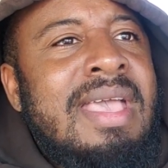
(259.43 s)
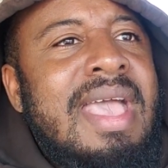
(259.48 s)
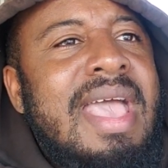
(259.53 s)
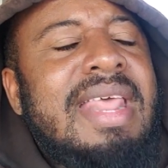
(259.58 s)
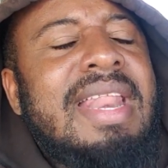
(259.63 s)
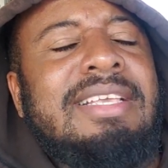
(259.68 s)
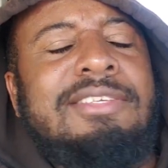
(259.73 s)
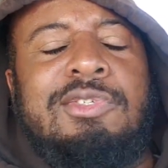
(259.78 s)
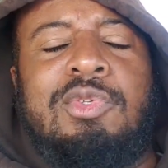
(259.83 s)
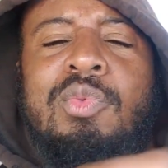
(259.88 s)

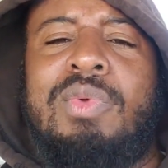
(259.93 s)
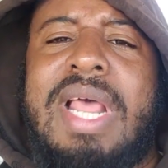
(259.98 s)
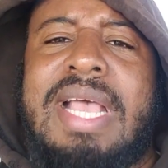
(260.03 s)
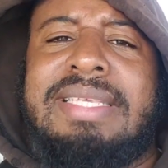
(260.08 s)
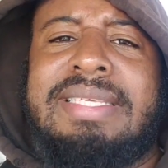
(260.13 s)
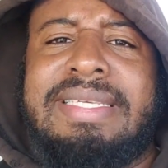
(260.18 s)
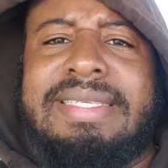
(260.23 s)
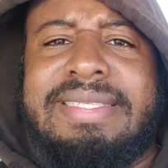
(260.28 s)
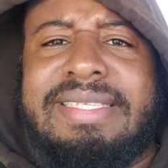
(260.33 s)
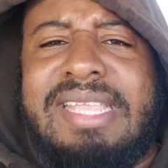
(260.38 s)
And as soon
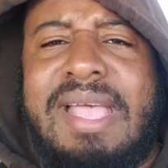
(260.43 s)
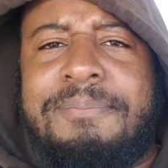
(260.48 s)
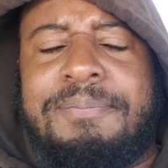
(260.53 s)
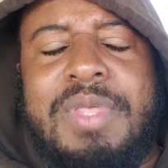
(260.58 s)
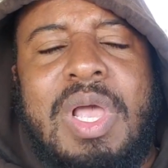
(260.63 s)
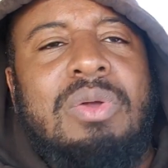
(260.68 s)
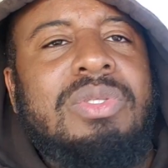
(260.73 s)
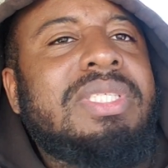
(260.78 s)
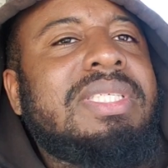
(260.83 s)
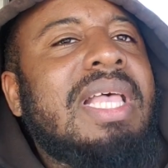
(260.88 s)
as he stepped
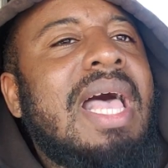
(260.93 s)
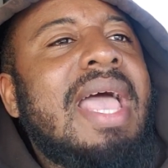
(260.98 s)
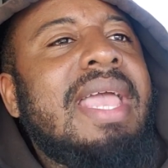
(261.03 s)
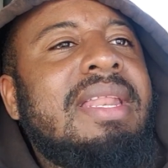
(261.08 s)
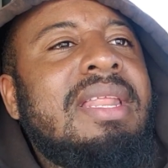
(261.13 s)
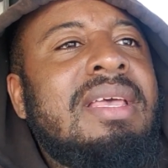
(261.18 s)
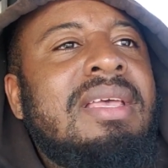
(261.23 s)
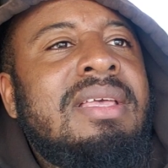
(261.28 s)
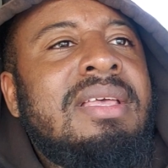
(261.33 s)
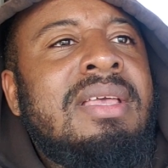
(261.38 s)

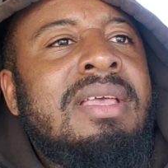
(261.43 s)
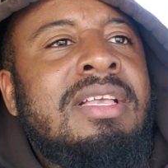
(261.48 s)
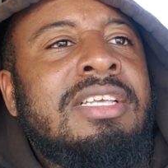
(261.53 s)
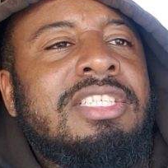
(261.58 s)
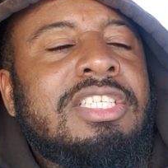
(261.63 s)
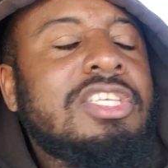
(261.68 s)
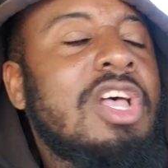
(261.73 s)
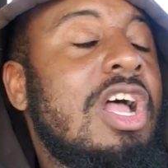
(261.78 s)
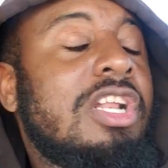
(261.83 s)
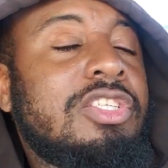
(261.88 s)
outside,
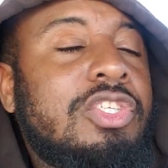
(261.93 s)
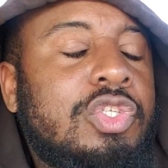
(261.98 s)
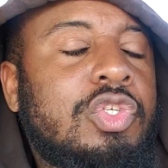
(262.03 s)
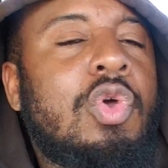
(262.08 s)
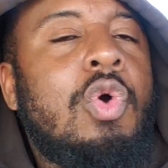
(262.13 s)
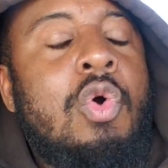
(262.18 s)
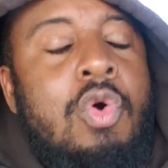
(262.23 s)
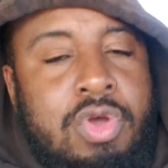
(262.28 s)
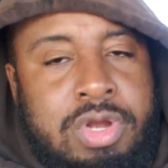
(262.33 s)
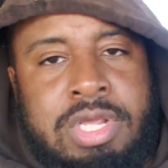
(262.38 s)
Son
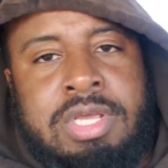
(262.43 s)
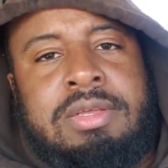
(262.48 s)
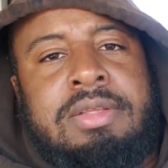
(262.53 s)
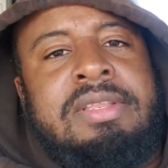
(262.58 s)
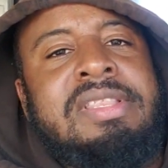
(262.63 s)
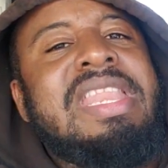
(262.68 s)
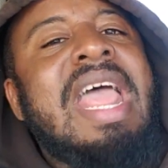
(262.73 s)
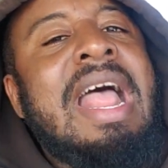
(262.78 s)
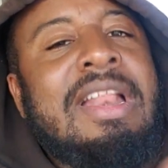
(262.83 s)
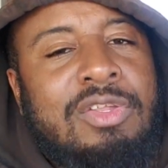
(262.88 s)
scored
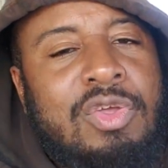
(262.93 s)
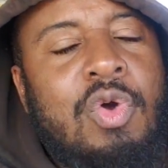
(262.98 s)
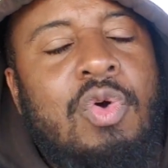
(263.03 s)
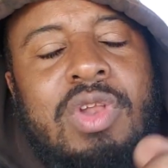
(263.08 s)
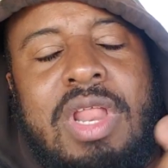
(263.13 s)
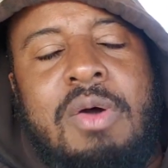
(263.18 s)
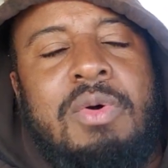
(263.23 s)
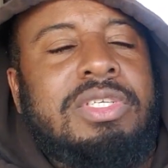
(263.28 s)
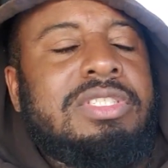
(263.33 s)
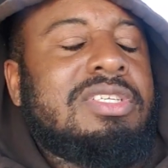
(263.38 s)
that
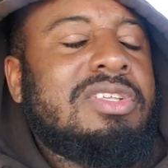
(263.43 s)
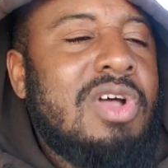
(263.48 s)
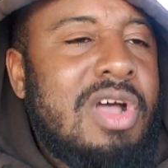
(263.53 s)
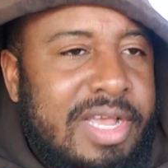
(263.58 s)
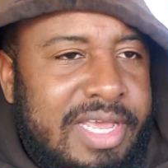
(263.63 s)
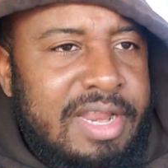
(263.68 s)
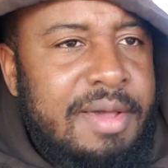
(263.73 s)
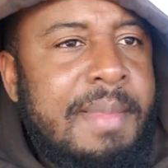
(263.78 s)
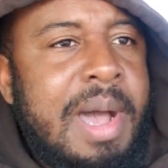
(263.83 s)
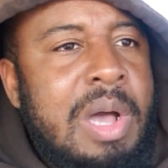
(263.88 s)
goal I was
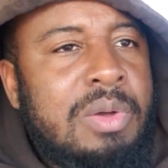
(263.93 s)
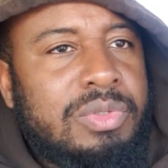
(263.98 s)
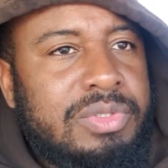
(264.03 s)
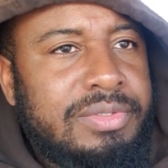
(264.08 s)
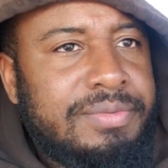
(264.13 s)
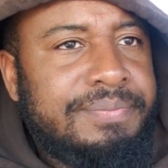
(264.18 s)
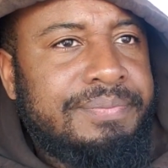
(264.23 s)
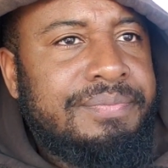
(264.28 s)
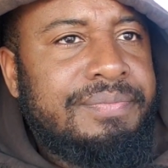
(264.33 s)
talking about.